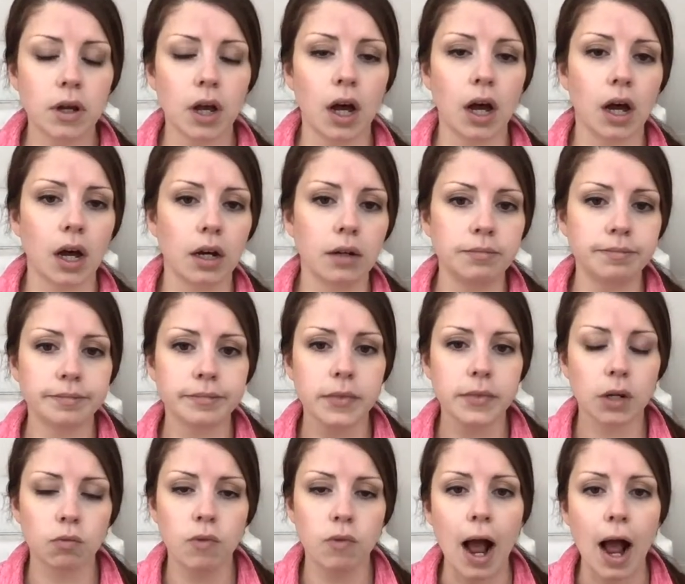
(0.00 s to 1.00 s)

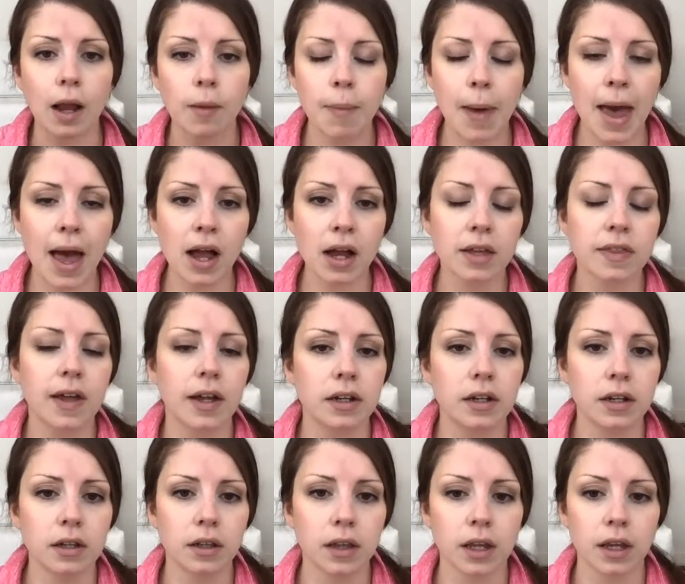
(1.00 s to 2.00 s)
rock back,
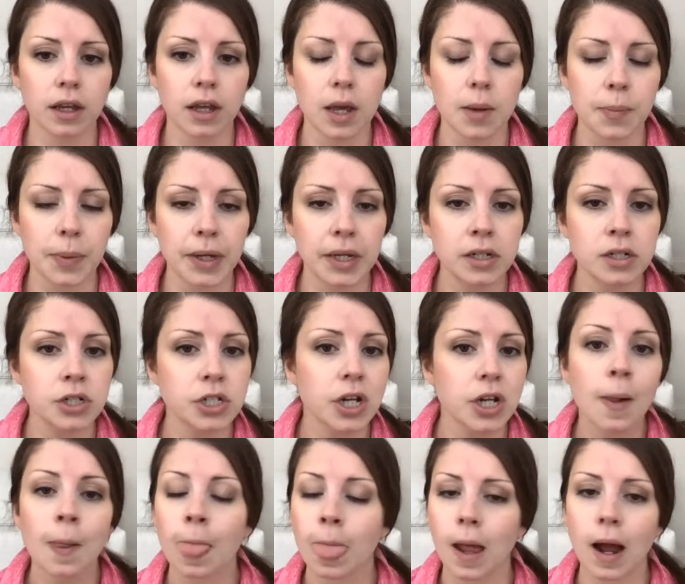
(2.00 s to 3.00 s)
that kneeling hip
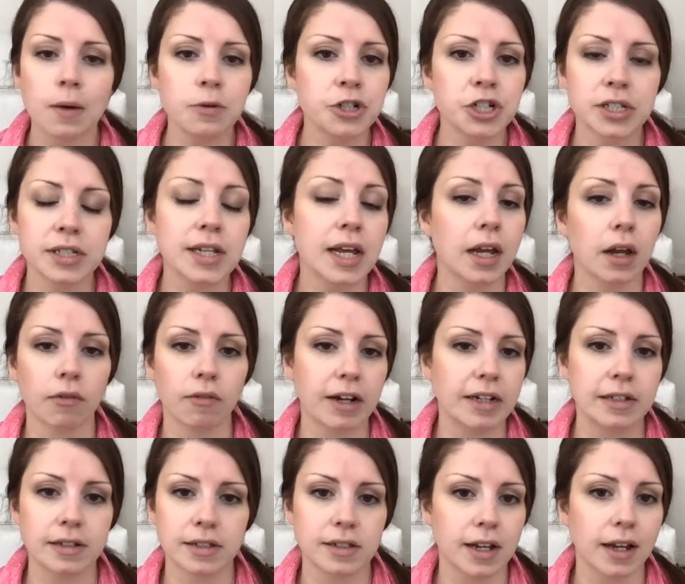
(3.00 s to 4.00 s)
hinge, I would just take it
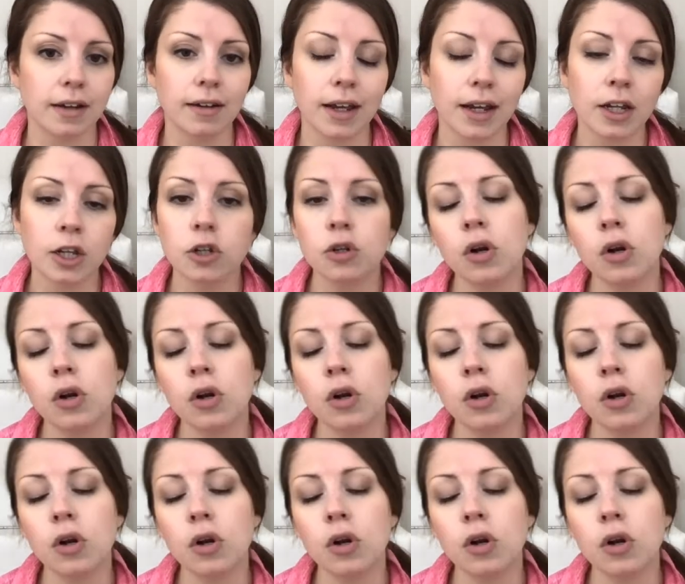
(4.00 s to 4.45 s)
right to standing.